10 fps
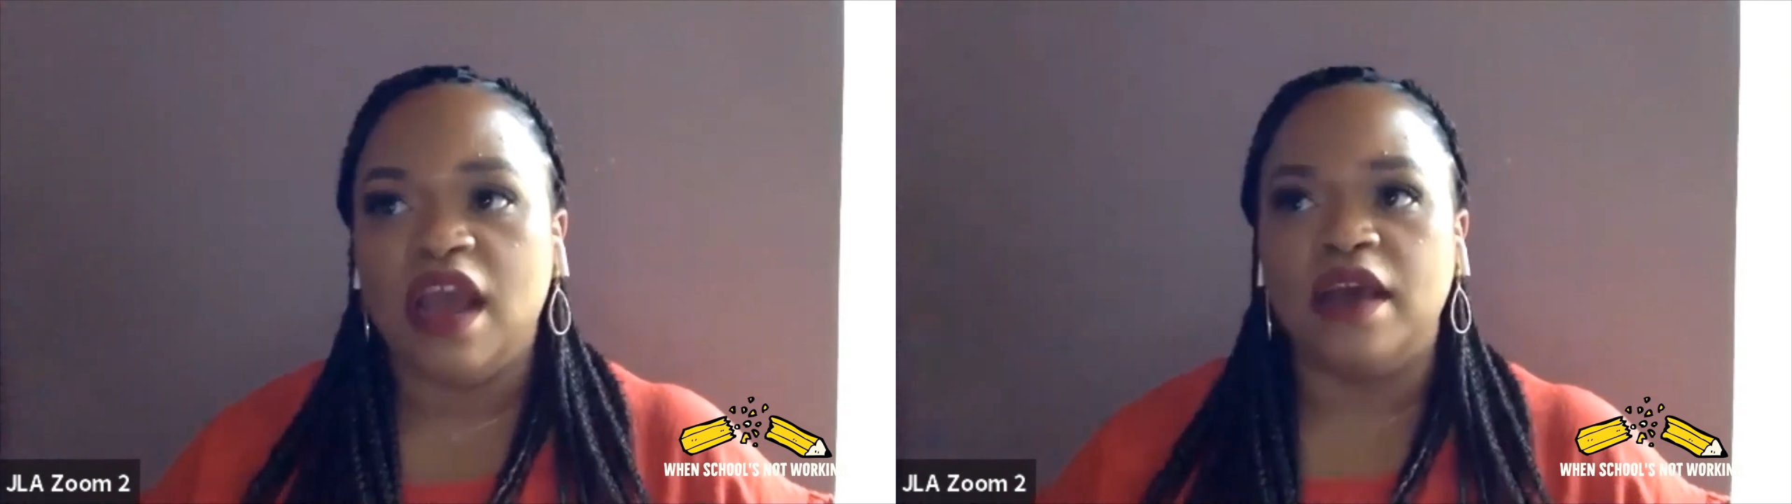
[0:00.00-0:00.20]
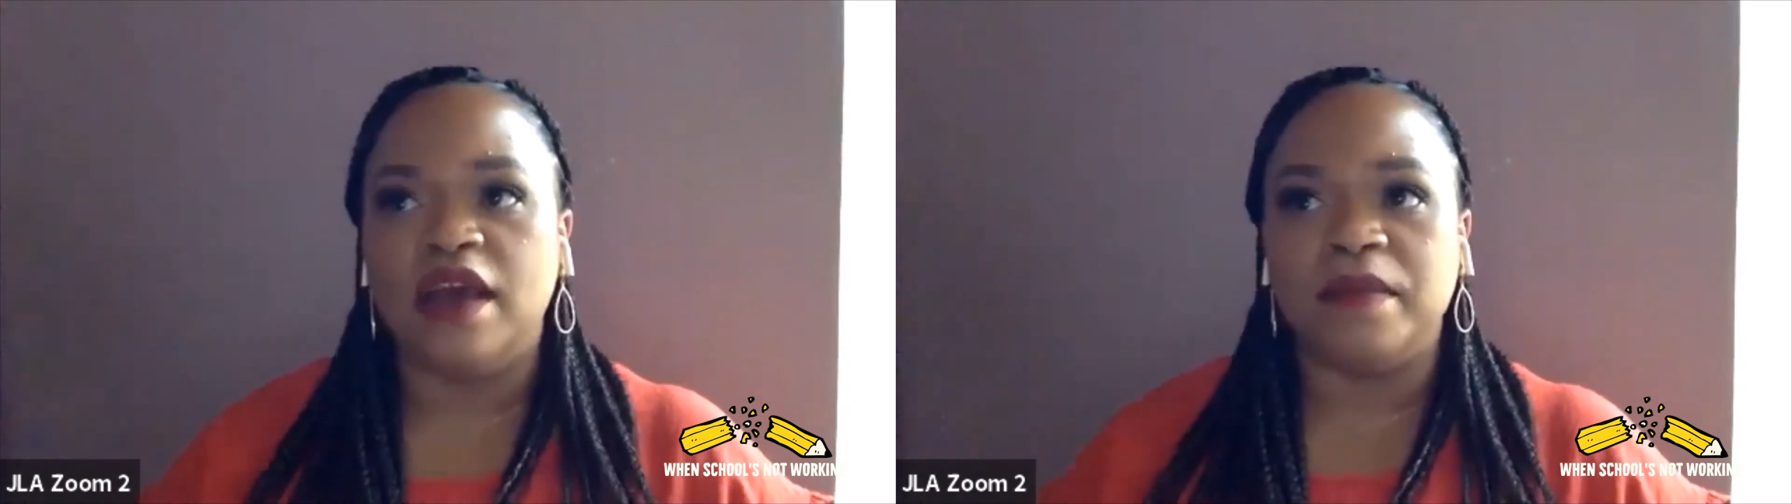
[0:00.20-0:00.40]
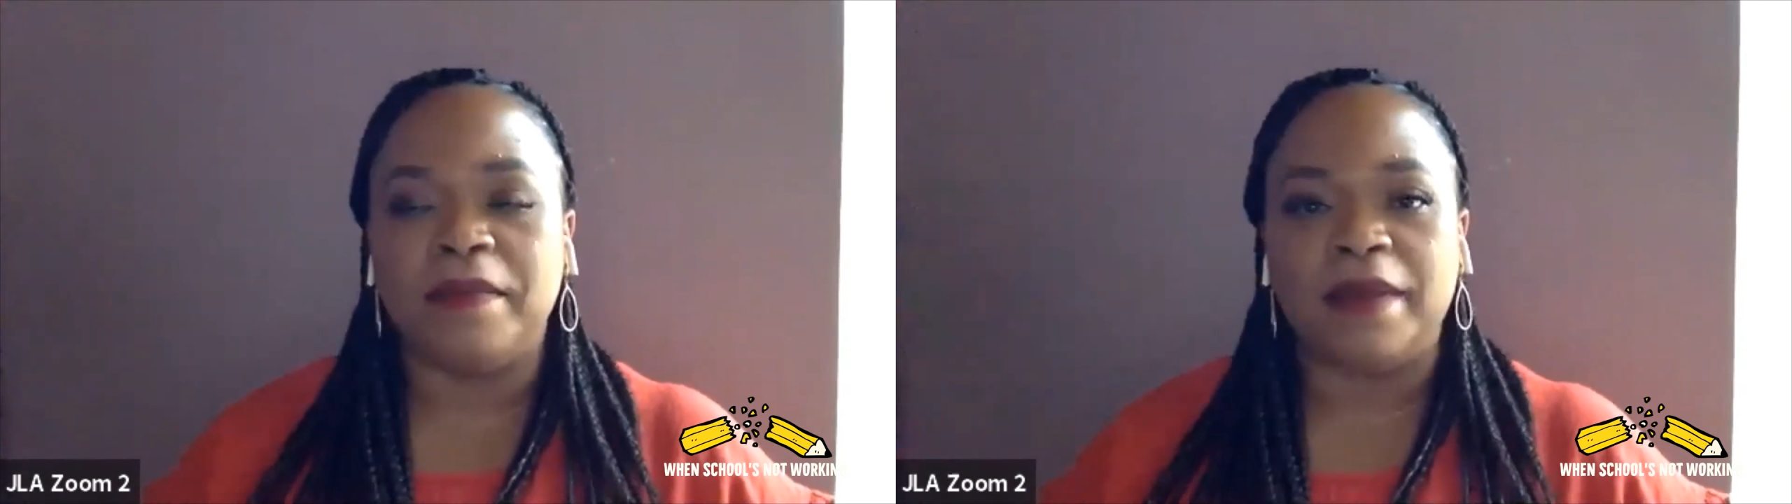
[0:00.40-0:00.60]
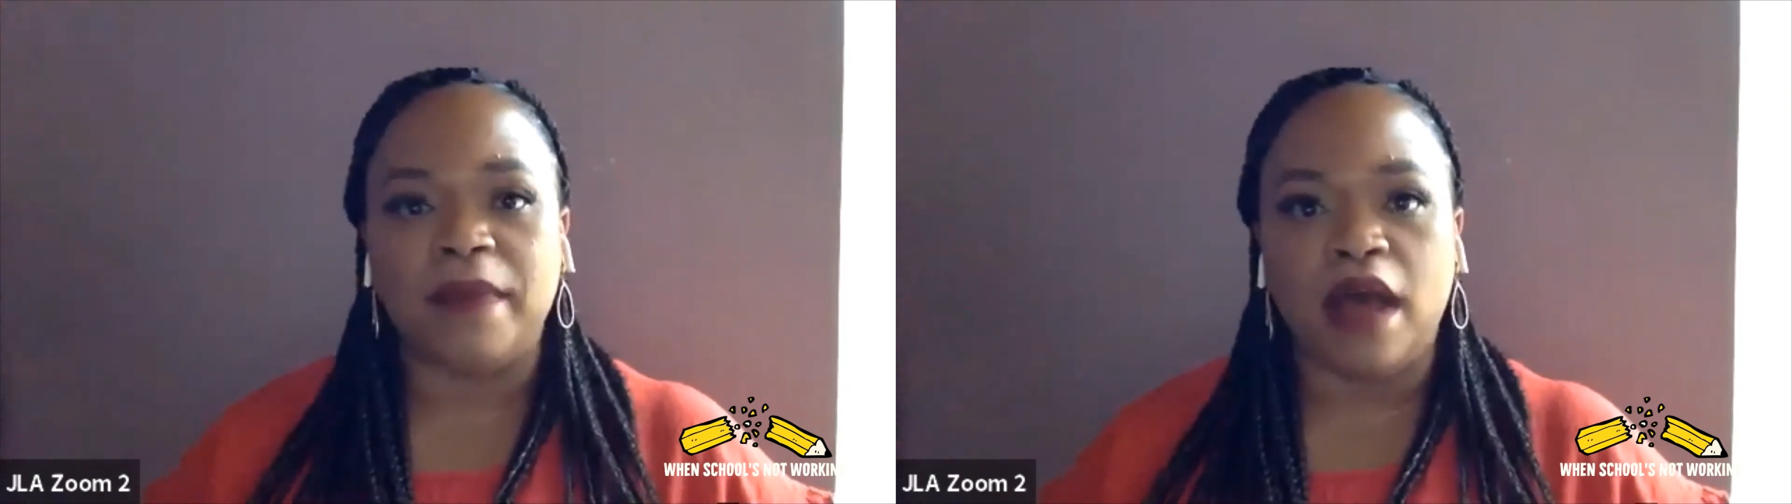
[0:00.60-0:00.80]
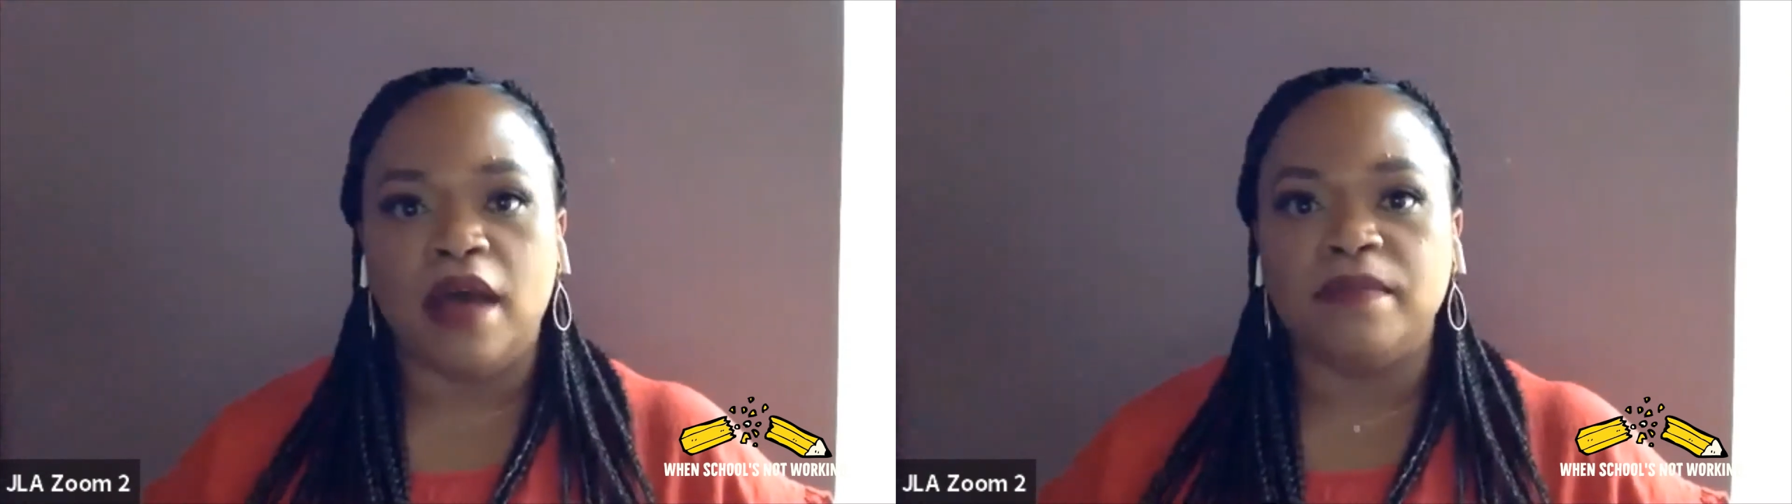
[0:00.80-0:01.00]
My
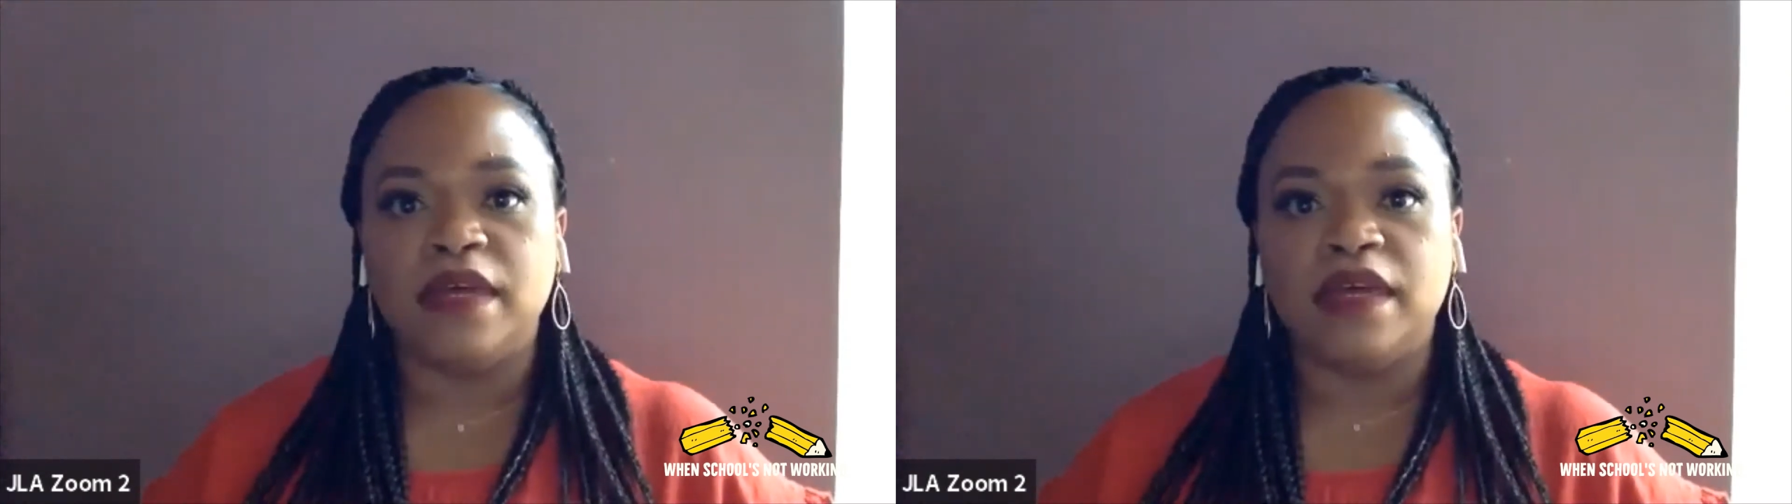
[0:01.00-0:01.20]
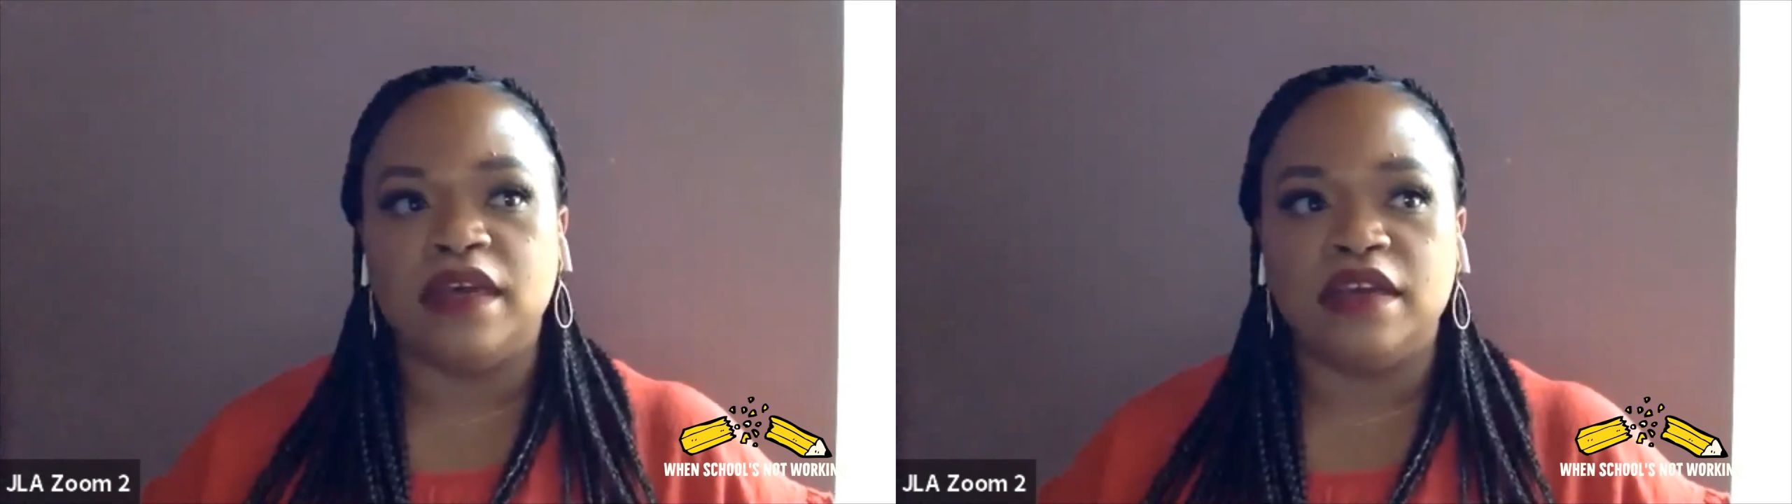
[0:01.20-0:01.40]
mom